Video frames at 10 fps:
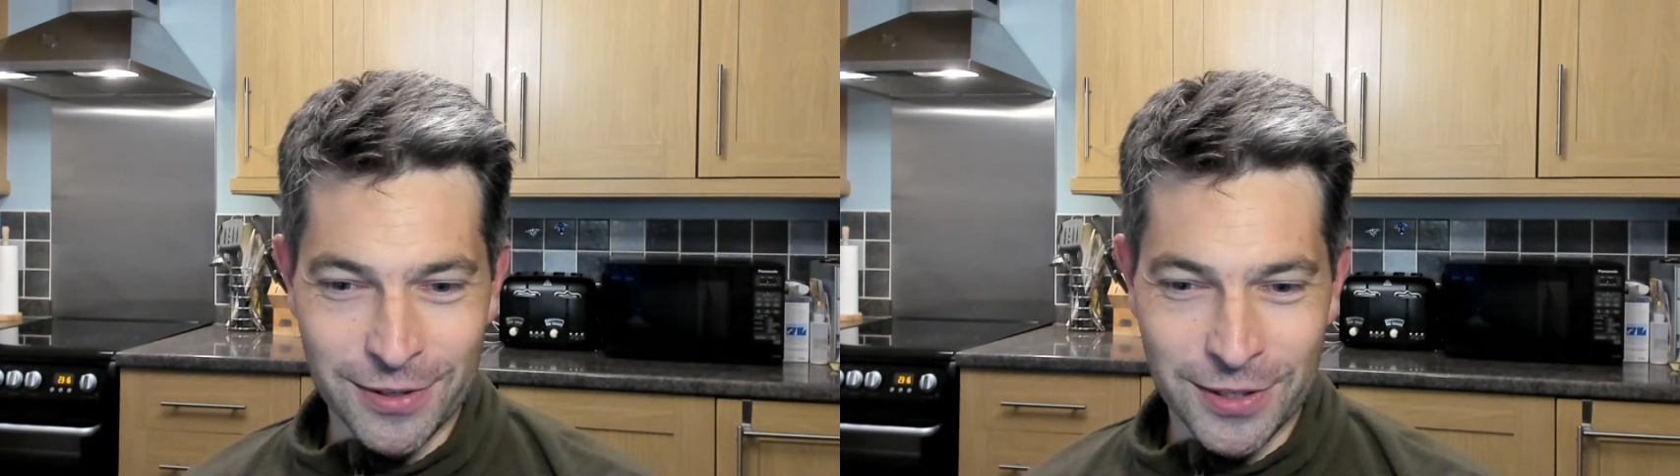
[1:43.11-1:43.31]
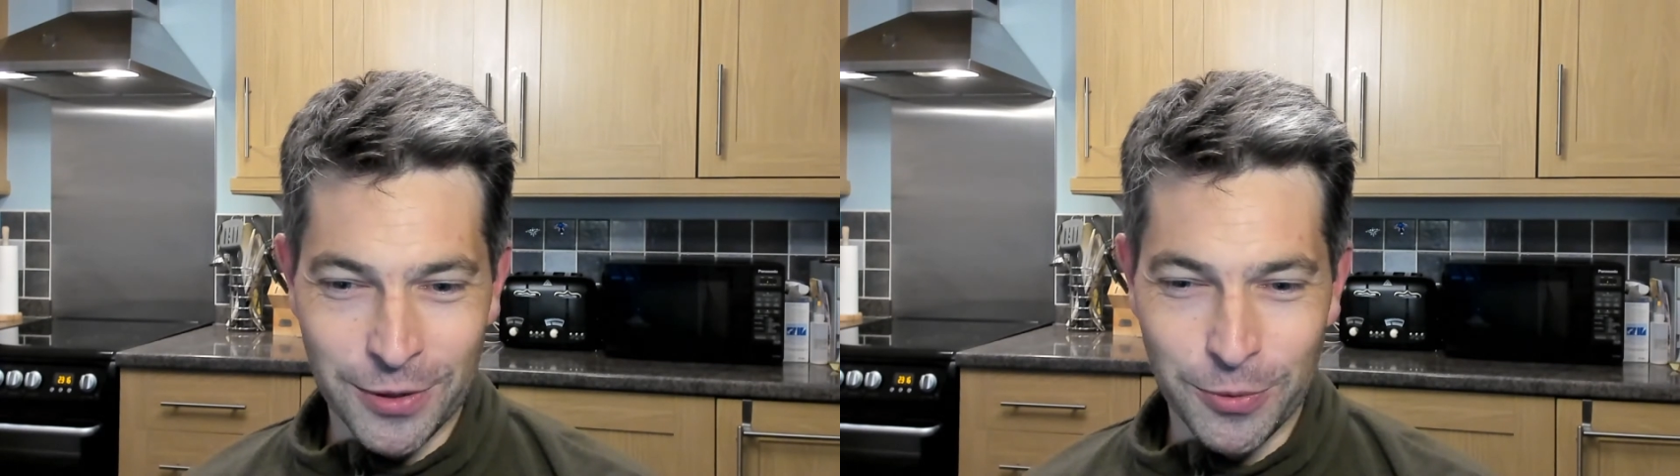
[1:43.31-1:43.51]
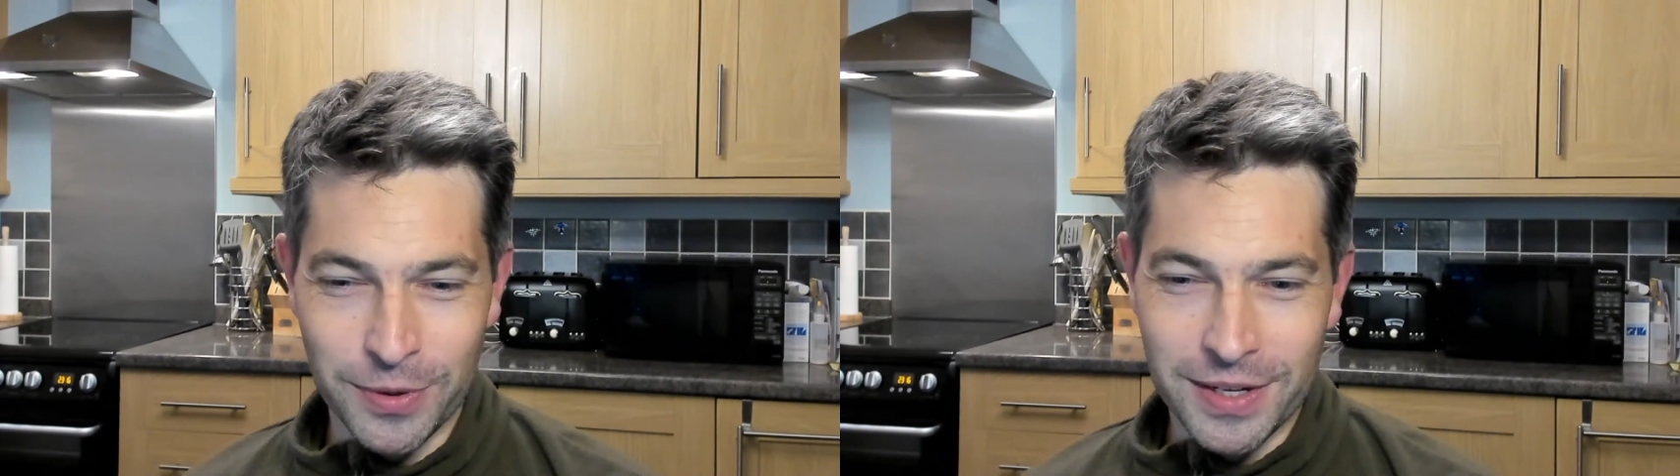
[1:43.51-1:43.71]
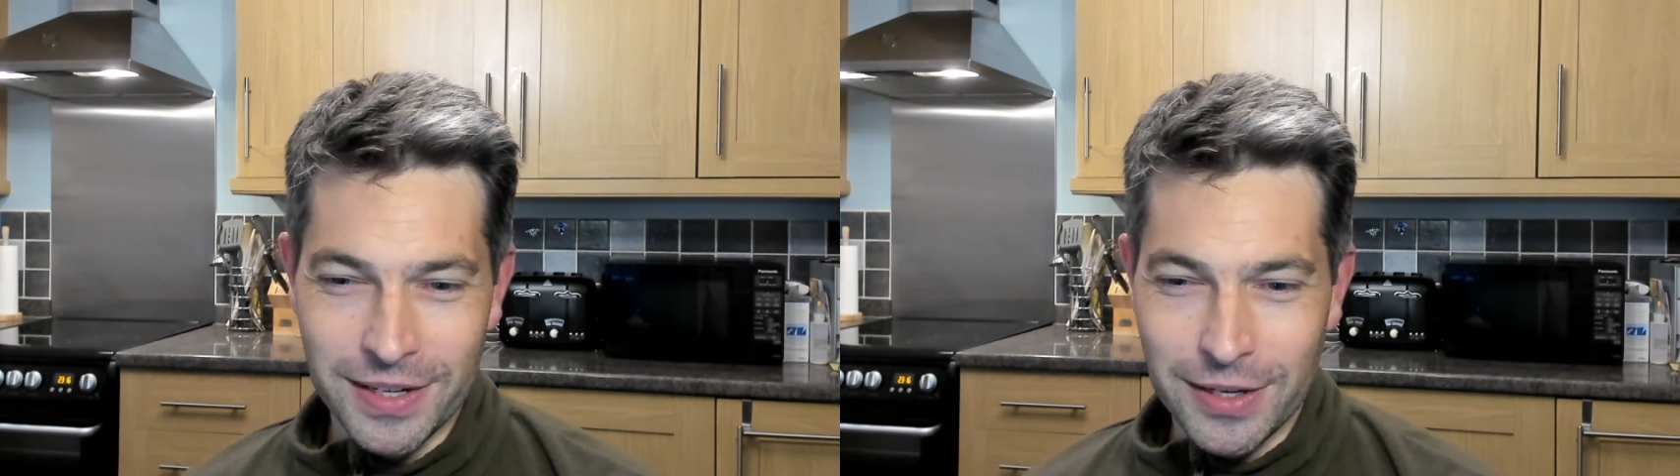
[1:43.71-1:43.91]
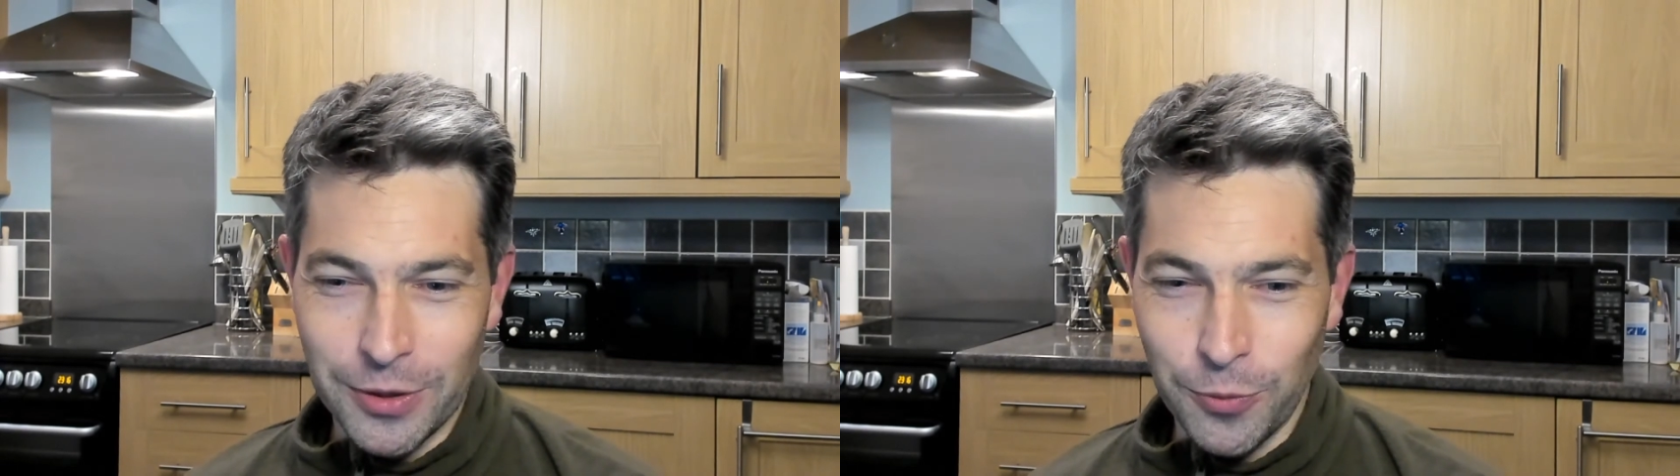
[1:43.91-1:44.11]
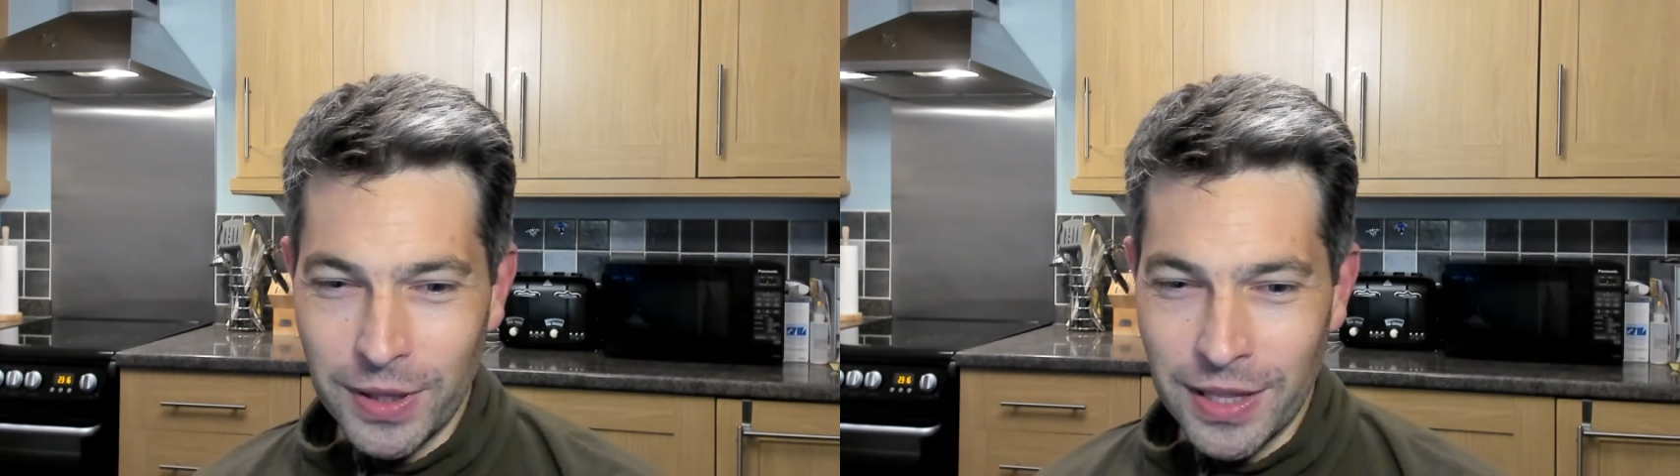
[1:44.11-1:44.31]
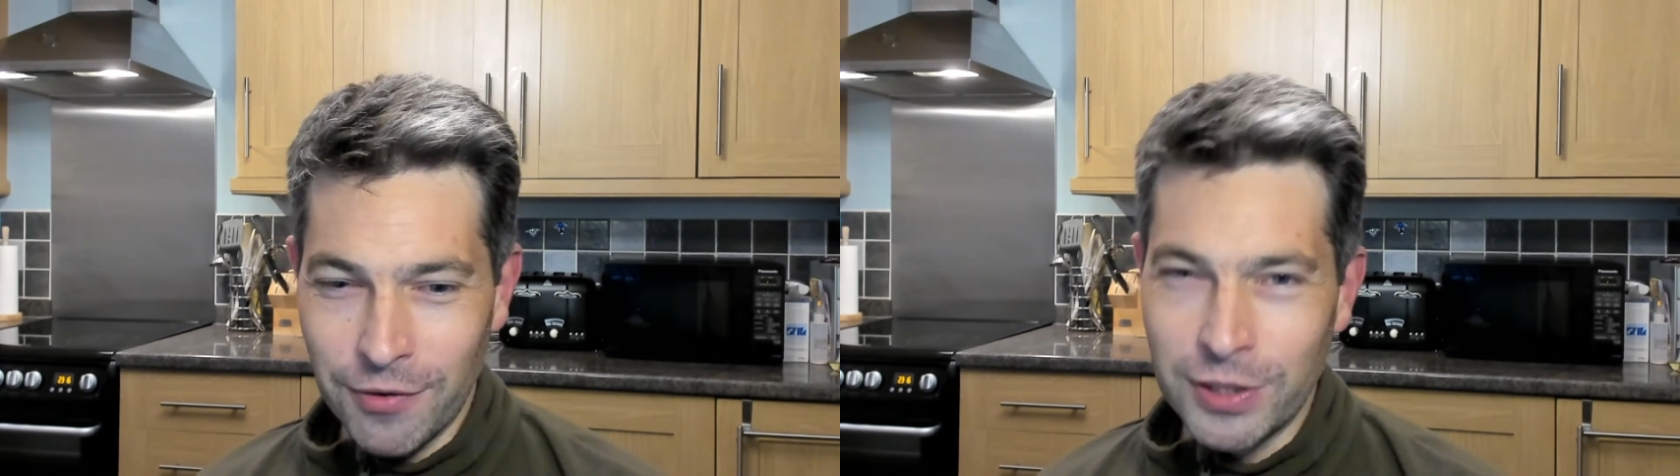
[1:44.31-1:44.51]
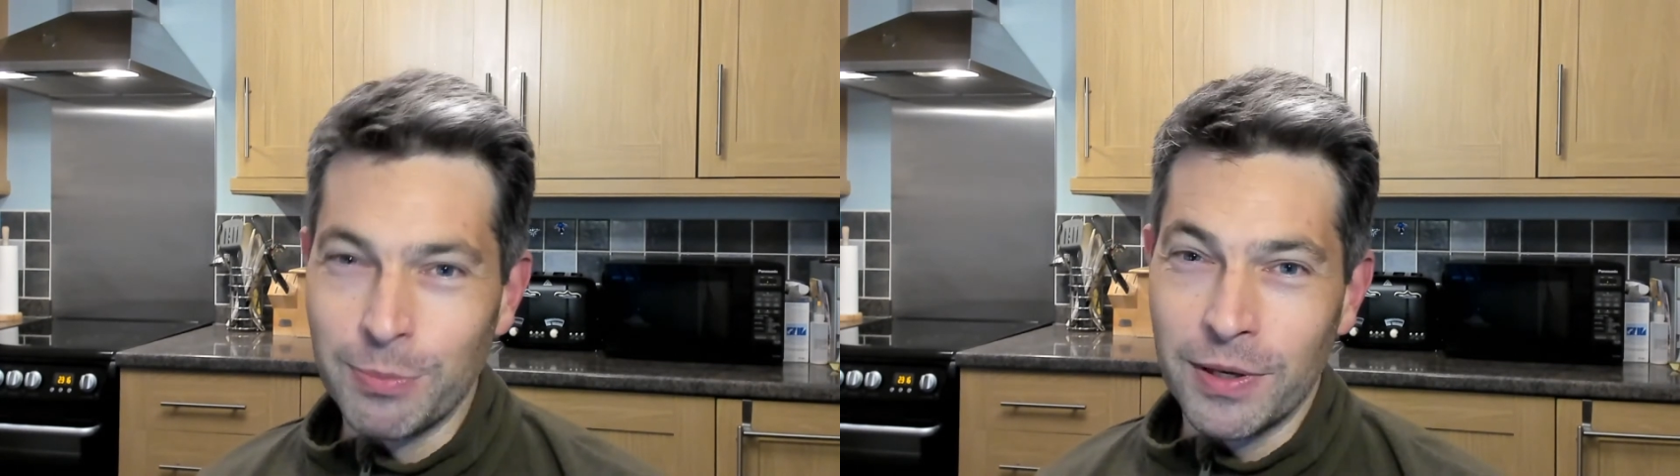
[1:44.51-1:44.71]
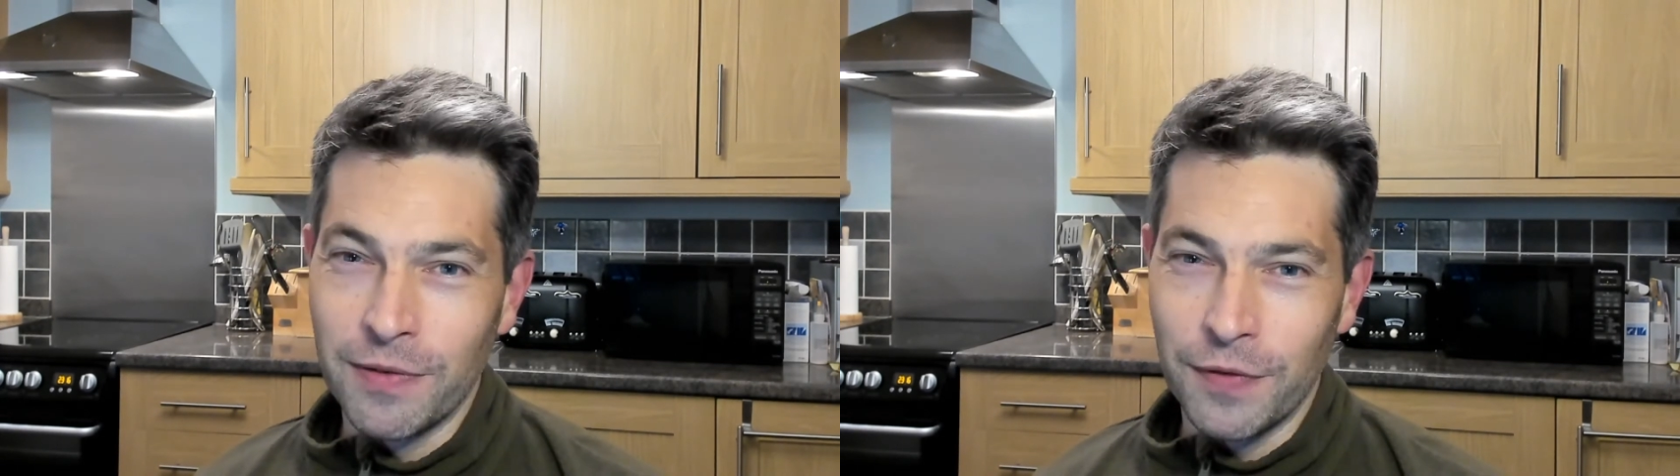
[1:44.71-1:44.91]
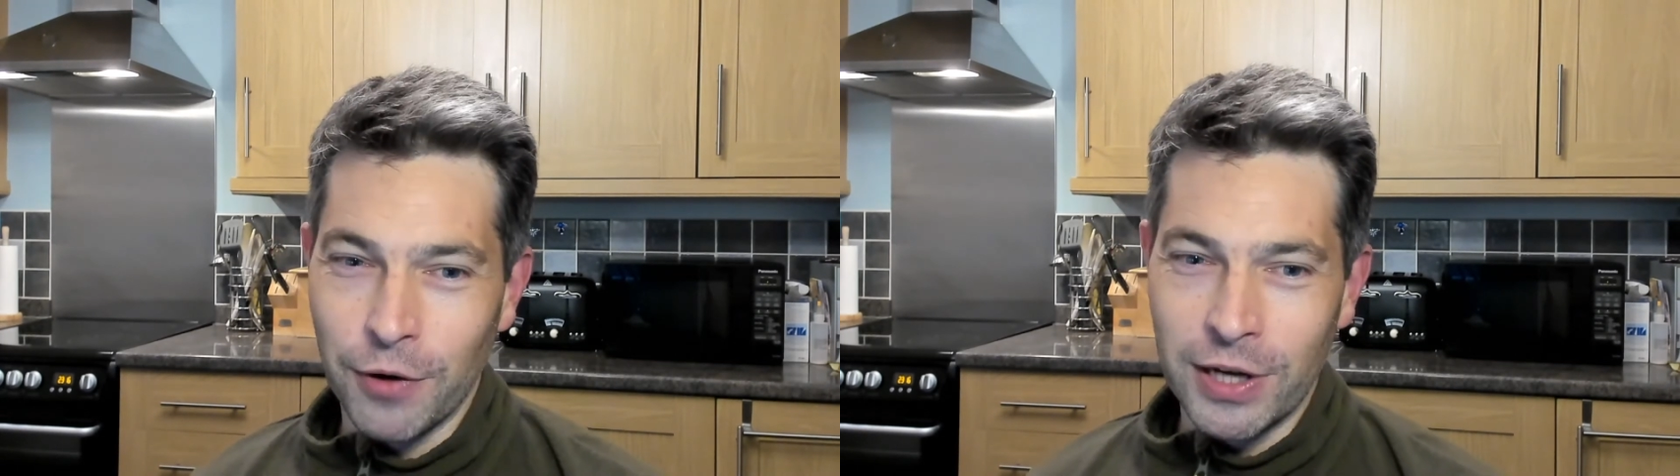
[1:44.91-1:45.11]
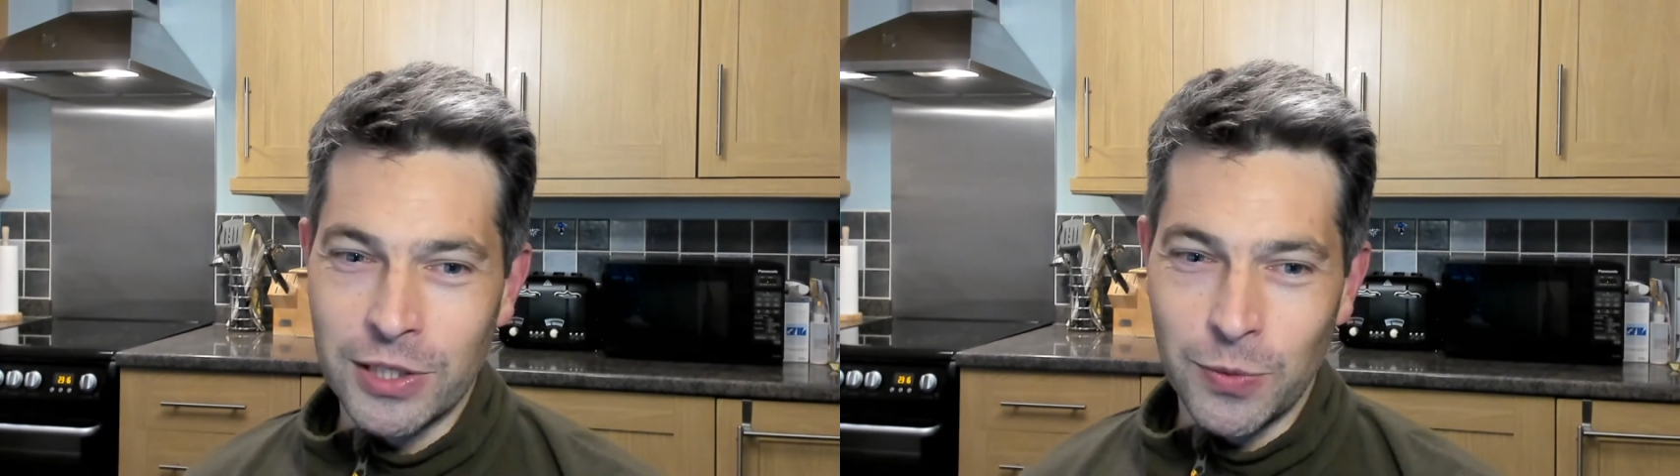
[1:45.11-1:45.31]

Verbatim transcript: So we, there is some configuration